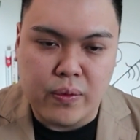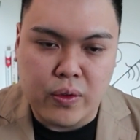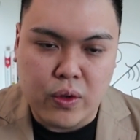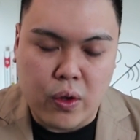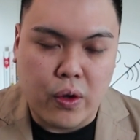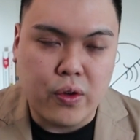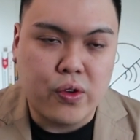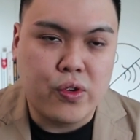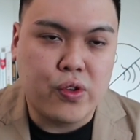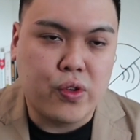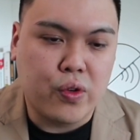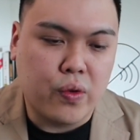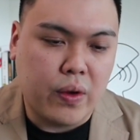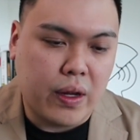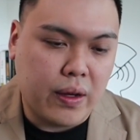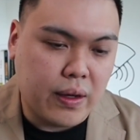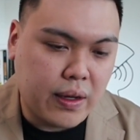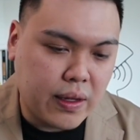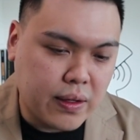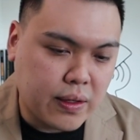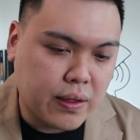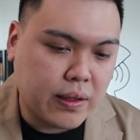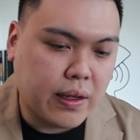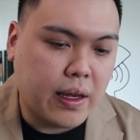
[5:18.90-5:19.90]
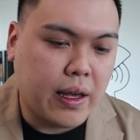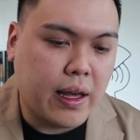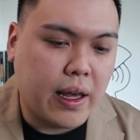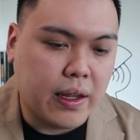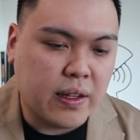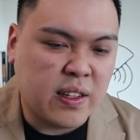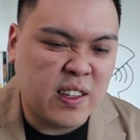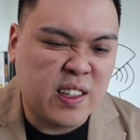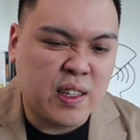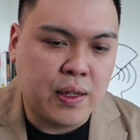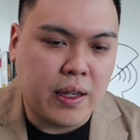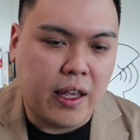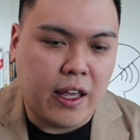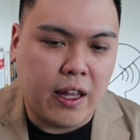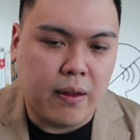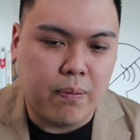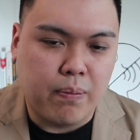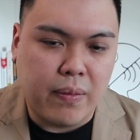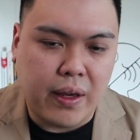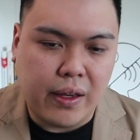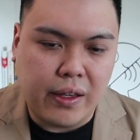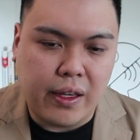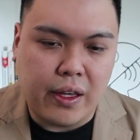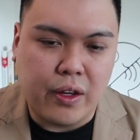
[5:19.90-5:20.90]
thought through and discussed,
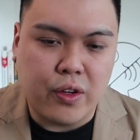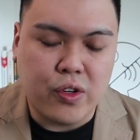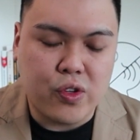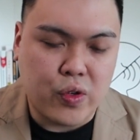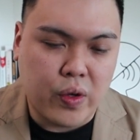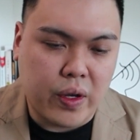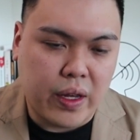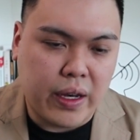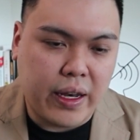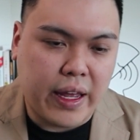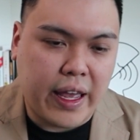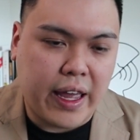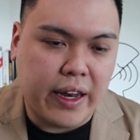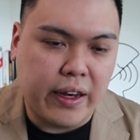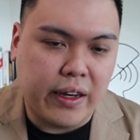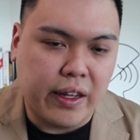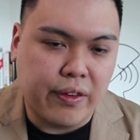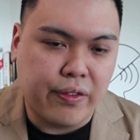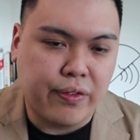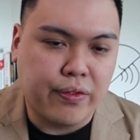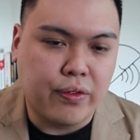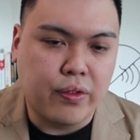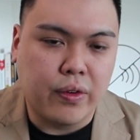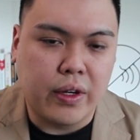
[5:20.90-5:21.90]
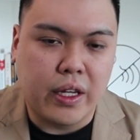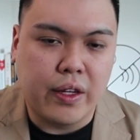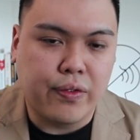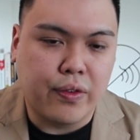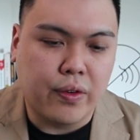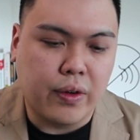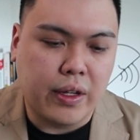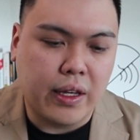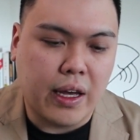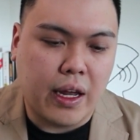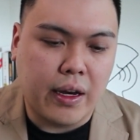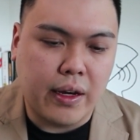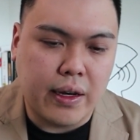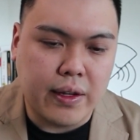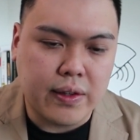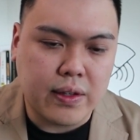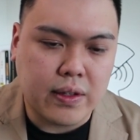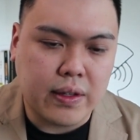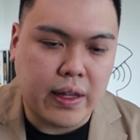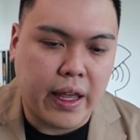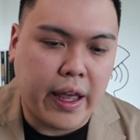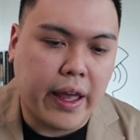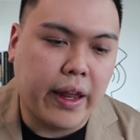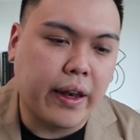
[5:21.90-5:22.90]
and making sure that they fully
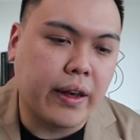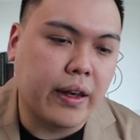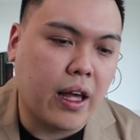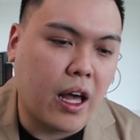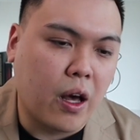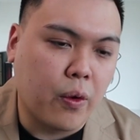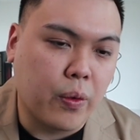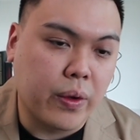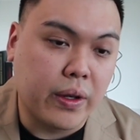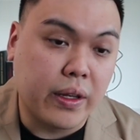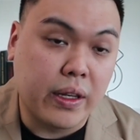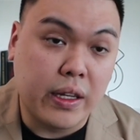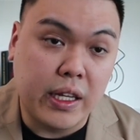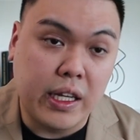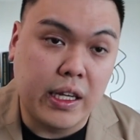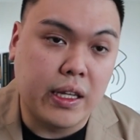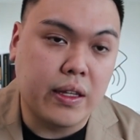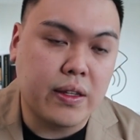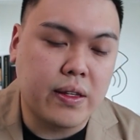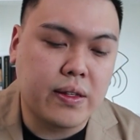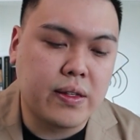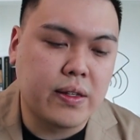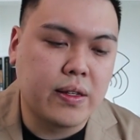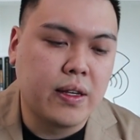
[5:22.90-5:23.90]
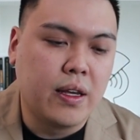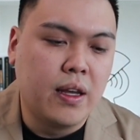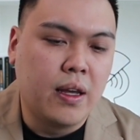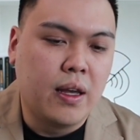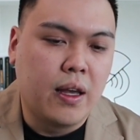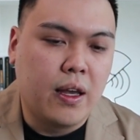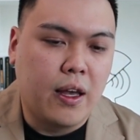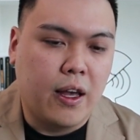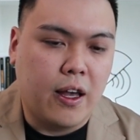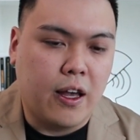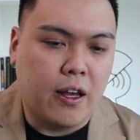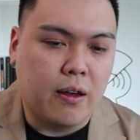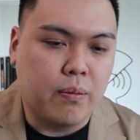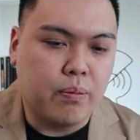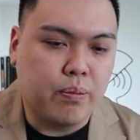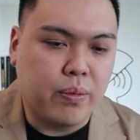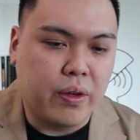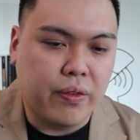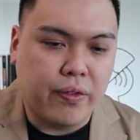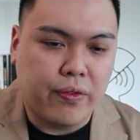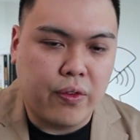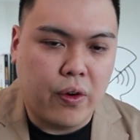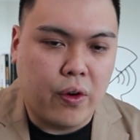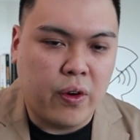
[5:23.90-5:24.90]
understand our needs
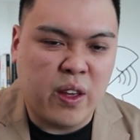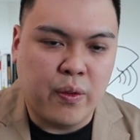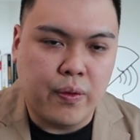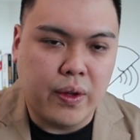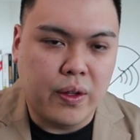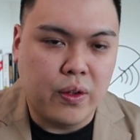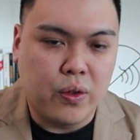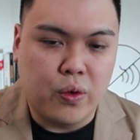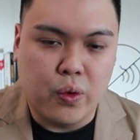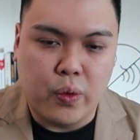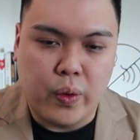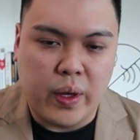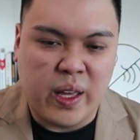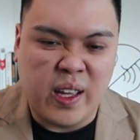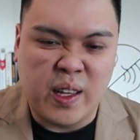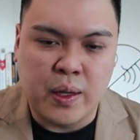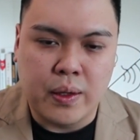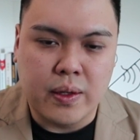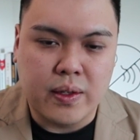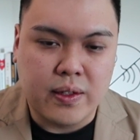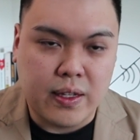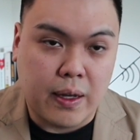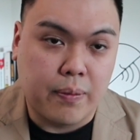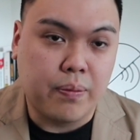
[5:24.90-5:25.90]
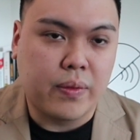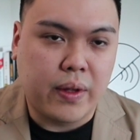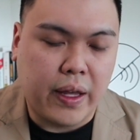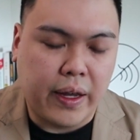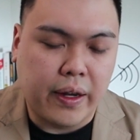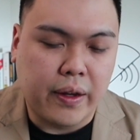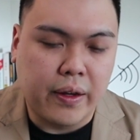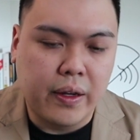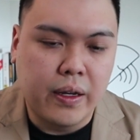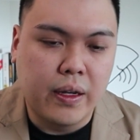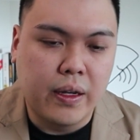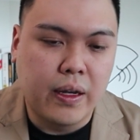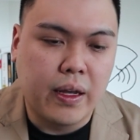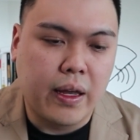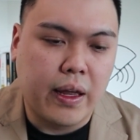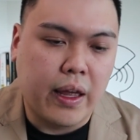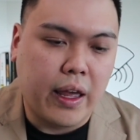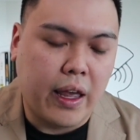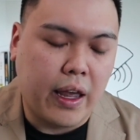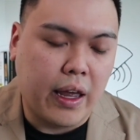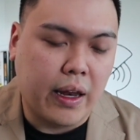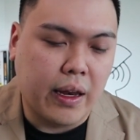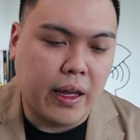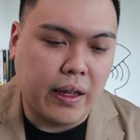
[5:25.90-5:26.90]
before even doing something.
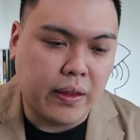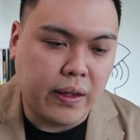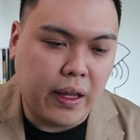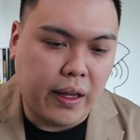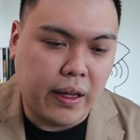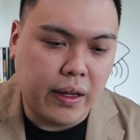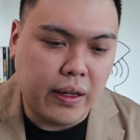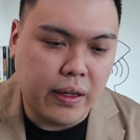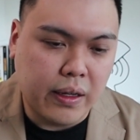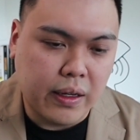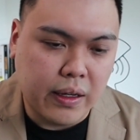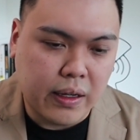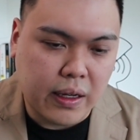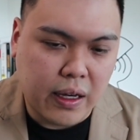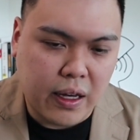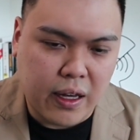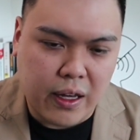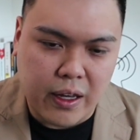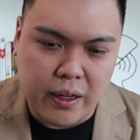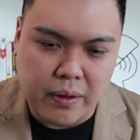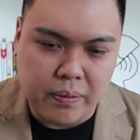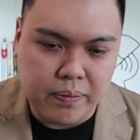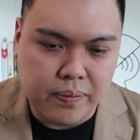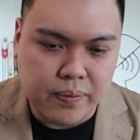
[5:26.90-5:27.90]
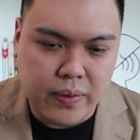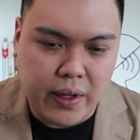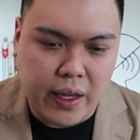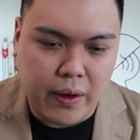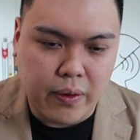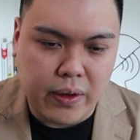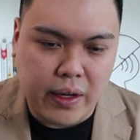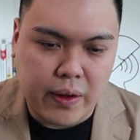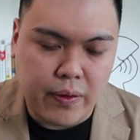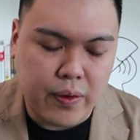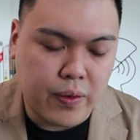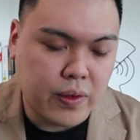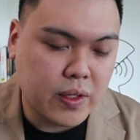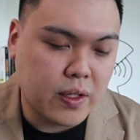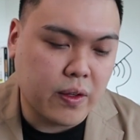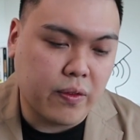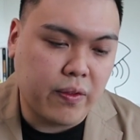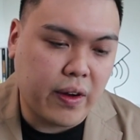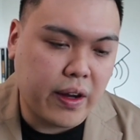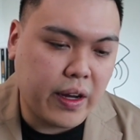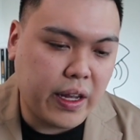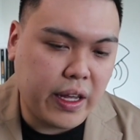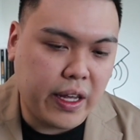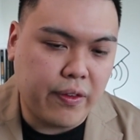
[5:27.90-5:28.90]
And I think that there was a
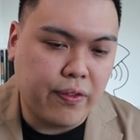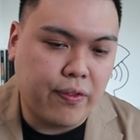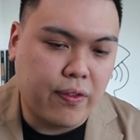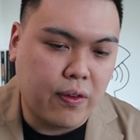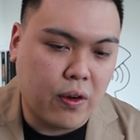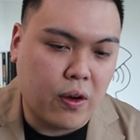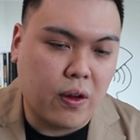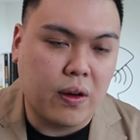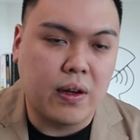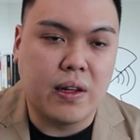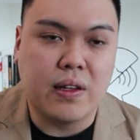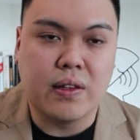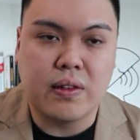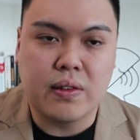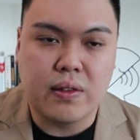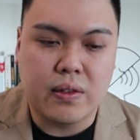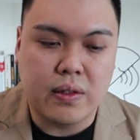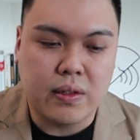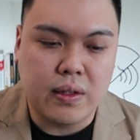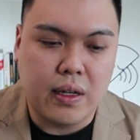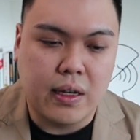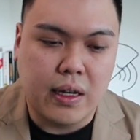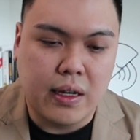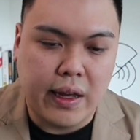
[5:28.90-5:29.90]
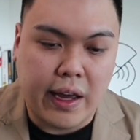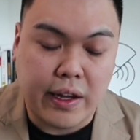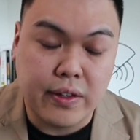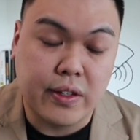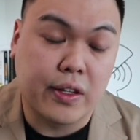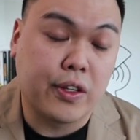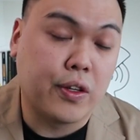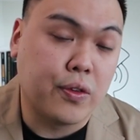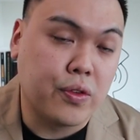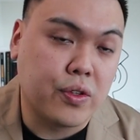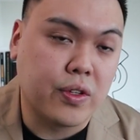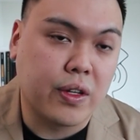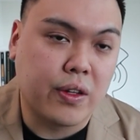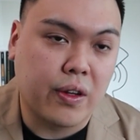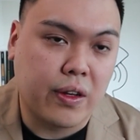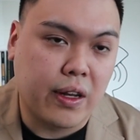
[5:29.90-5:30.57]
very flawless execution